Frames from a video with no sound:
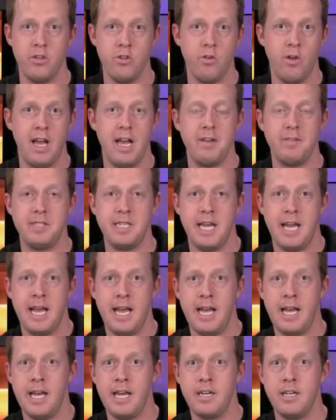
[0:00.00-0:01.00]
And you'll have to
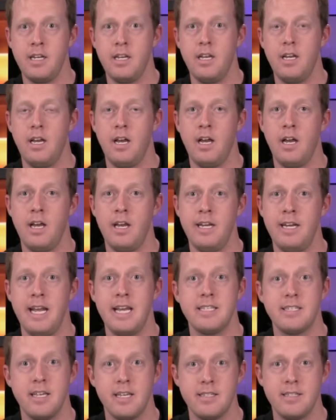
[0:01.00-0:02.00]
add uh, an
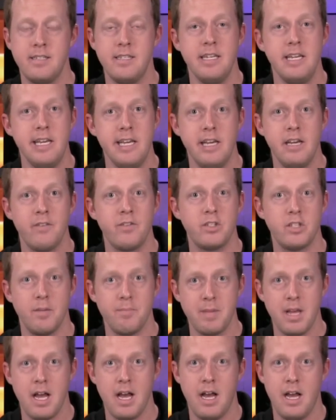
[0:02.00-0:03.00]
S S D of
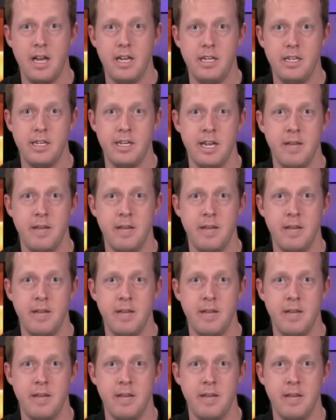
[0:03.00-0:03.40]
some kind,